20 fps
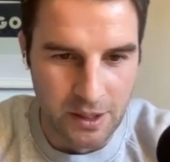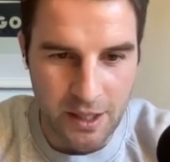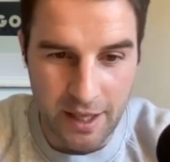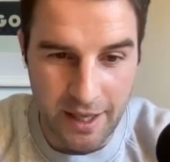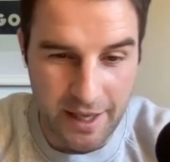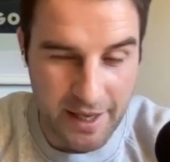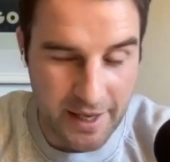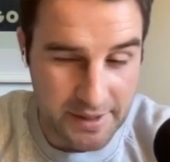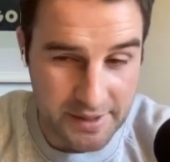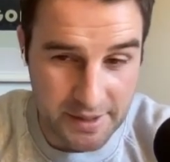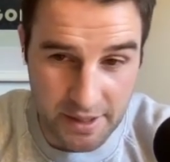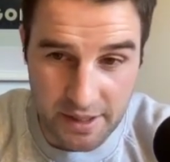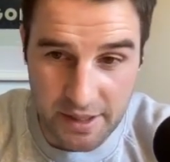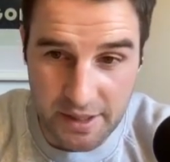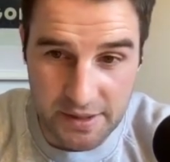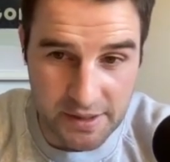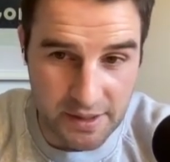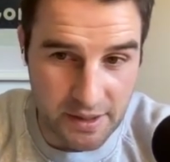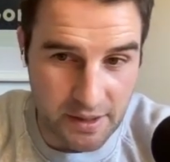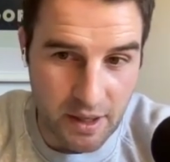It isn't
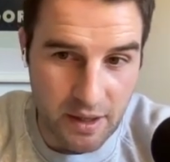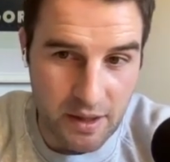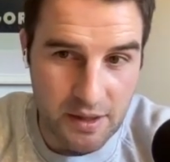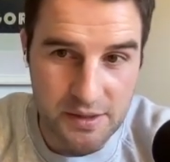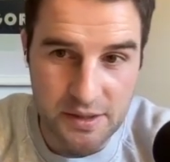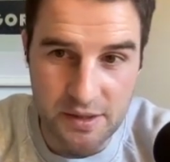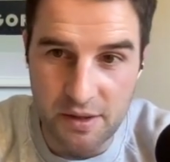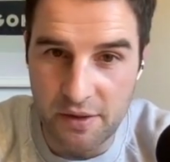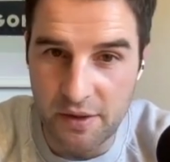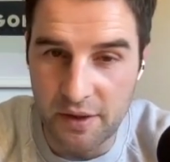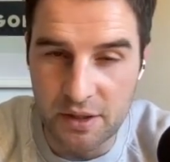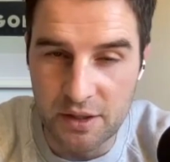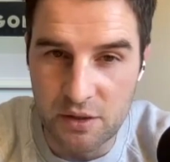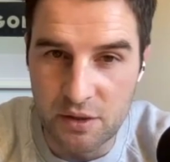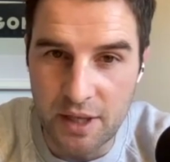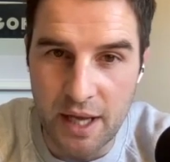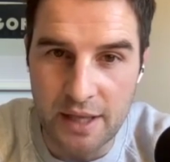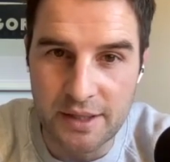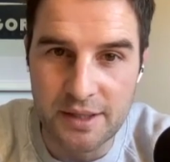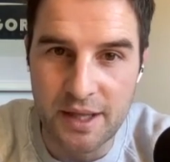easy. Like this is the thing you
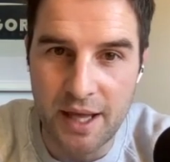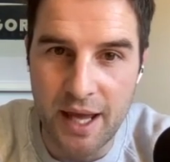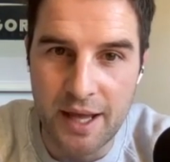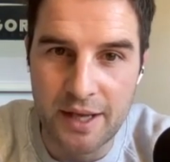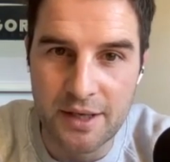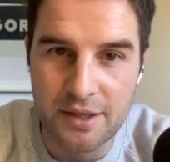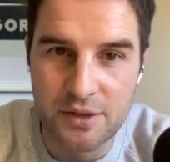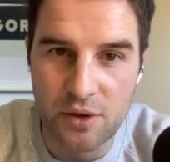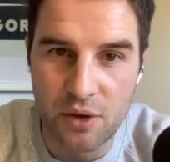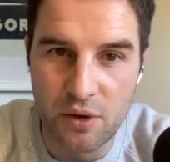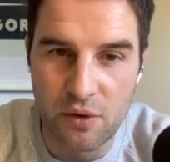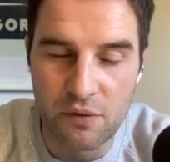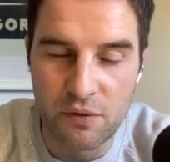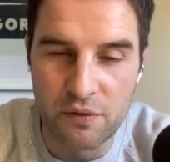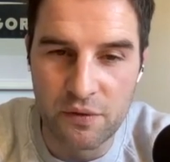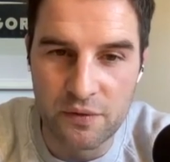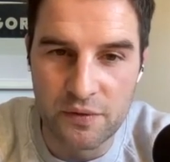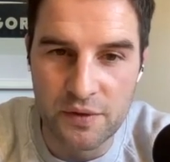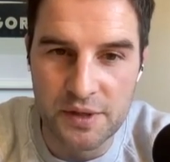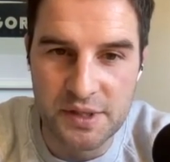get to the end
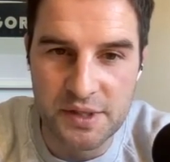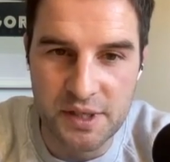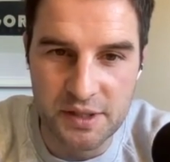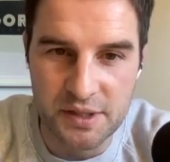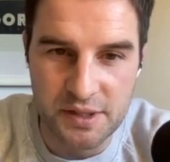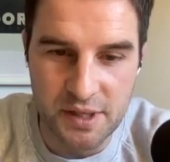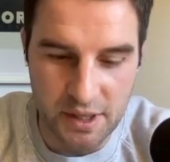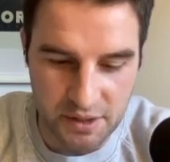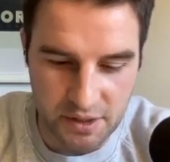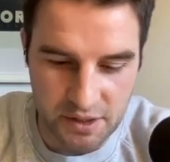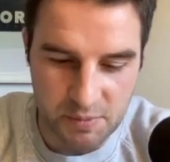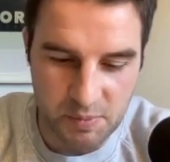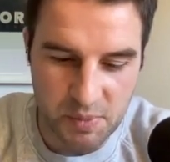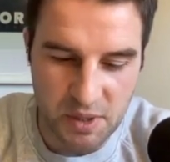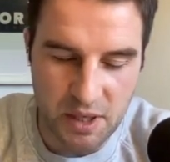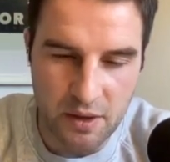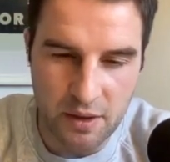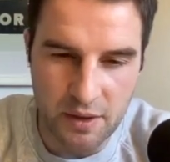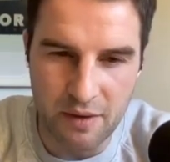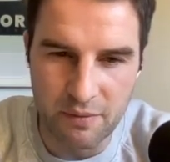of the Six Nations
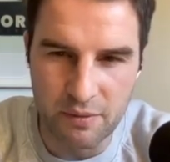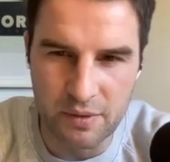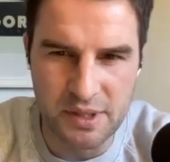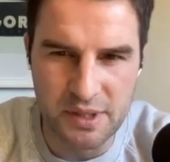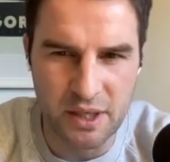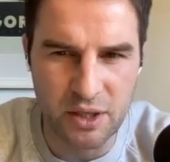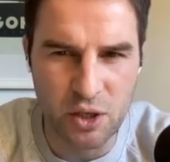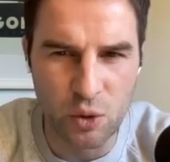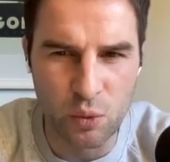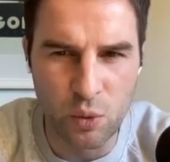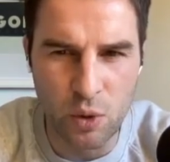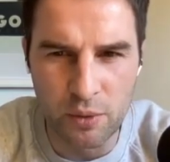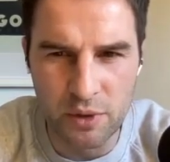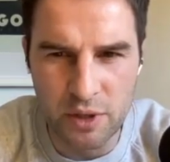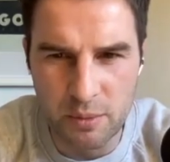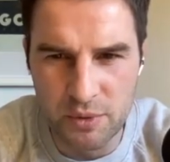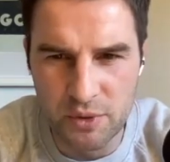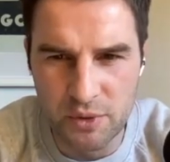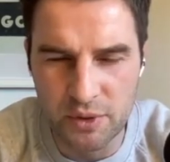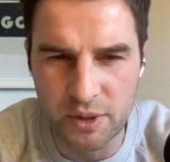period, and everyone's like, "Oh, what will
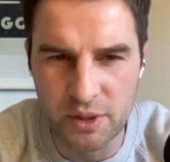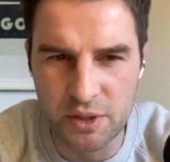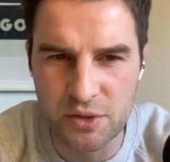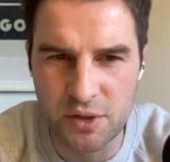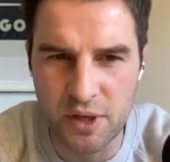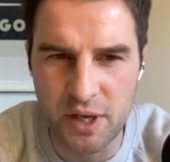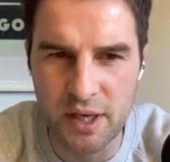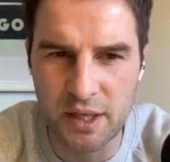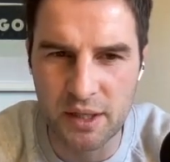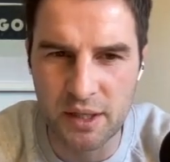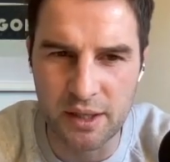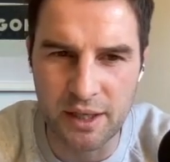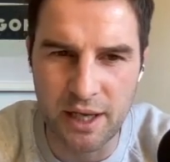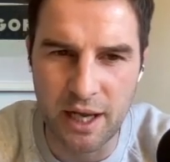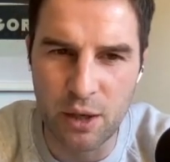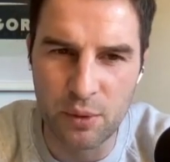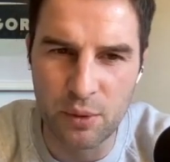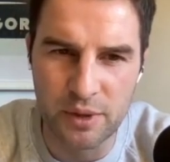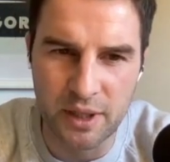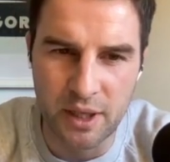they be doing in training? Like,
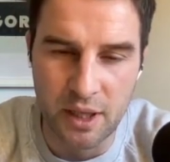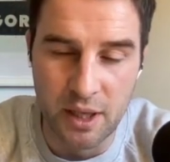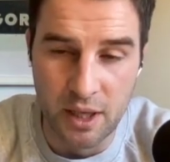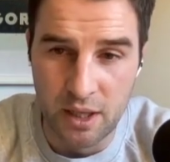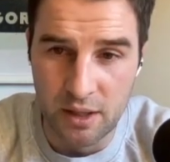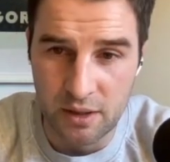how will they?" Get...